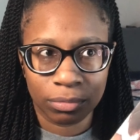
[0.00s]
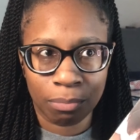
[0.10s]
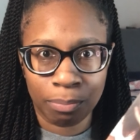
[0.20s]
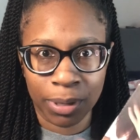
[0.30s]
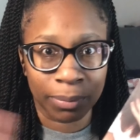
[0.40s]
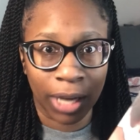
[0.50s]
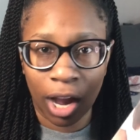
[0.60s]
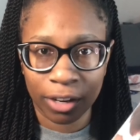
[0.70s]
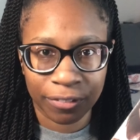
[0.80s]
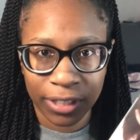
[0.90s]

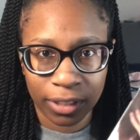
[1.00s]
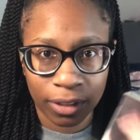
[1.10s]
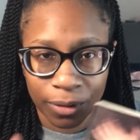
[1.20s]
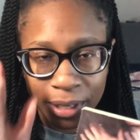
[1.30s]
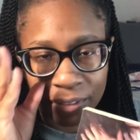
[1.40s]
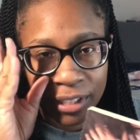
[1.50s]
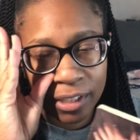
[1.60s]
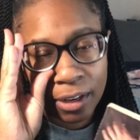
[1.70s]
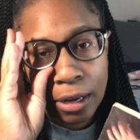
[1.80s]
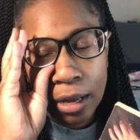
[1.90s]
bibliography or
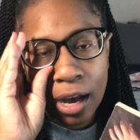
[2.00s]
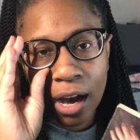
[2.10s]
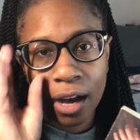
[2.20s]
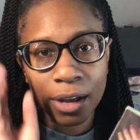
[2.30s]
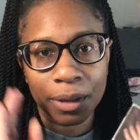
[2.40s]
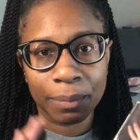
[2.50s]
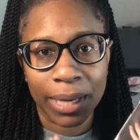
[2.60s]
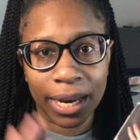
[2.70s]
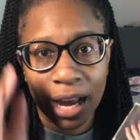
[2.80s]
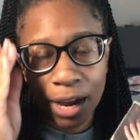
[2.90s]
whatever,
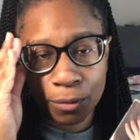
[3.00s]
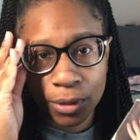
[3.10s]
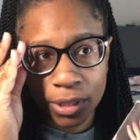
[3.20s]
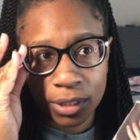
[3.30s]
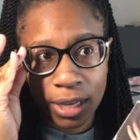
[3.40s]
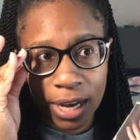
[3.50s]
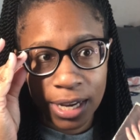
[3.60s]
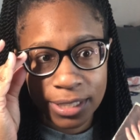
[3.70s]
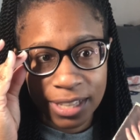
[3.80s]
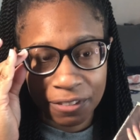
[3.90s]
and I will
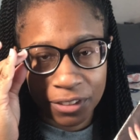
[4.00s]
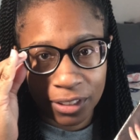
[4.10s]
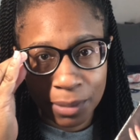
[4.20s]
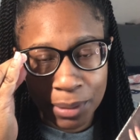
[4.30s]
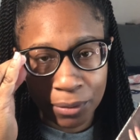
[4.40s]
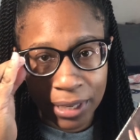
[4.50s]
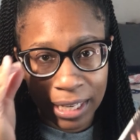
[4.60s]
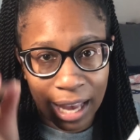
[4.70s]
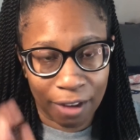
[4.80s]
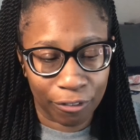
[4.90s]
definitely be
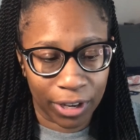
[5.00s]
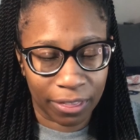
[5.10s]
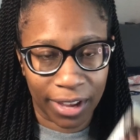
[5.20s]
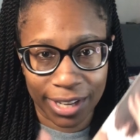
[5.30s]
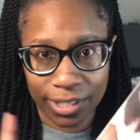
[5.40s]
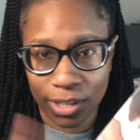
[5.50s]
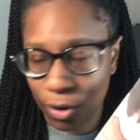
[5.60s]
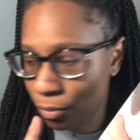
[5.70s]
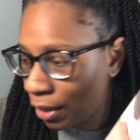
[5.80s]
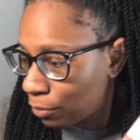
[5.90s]
reading everything.
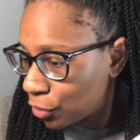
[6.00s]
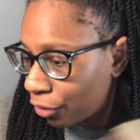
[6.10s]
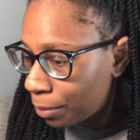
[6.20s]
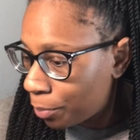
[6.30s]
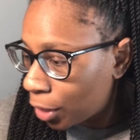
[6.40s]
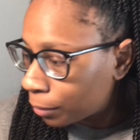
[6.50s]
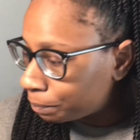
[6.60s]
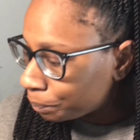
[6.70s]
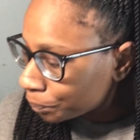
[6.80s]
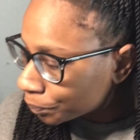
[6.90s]
So that was a great book.
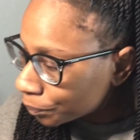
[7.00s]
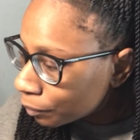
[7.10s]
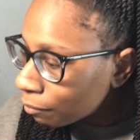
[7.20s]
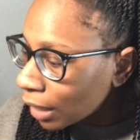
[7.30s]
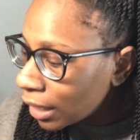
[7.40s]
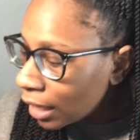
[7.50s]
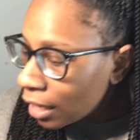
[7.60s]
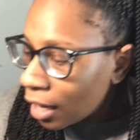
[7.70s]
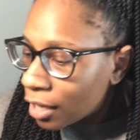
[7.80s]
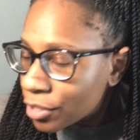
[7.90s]

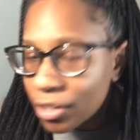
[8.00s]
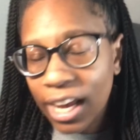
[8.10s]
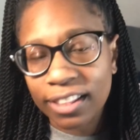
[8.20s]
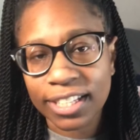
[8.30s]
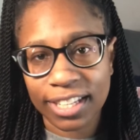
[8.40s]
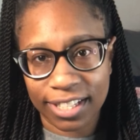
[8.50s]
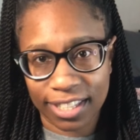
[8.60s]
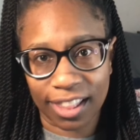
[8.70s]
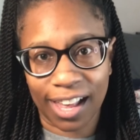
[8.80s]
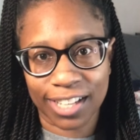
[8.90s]
So now let's get to
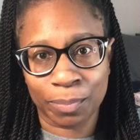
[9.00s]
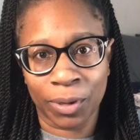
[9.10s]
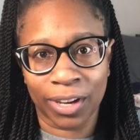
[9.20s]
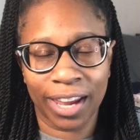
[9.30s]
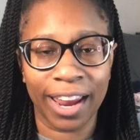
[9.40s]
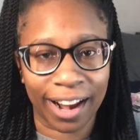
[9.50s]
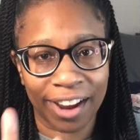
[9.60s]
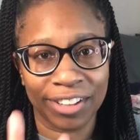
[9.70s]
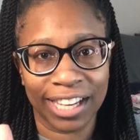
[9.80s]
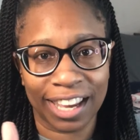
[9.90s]
the last book, and I
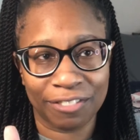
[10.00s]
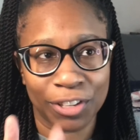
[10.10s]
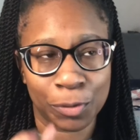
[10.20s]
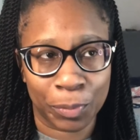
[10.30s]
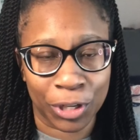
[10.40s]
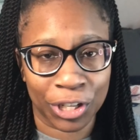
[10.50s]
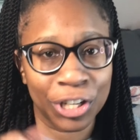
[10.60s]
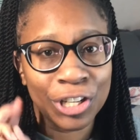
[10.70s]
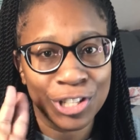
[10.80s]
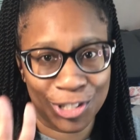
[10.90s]
only gave this book
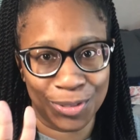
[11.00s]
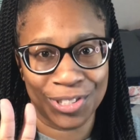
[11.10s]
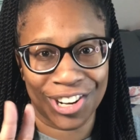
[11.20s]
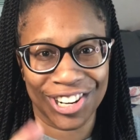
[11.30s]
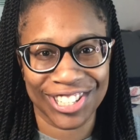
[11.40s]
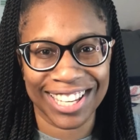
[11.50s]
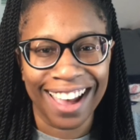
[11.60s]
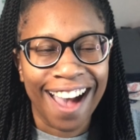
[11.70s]
2 stars.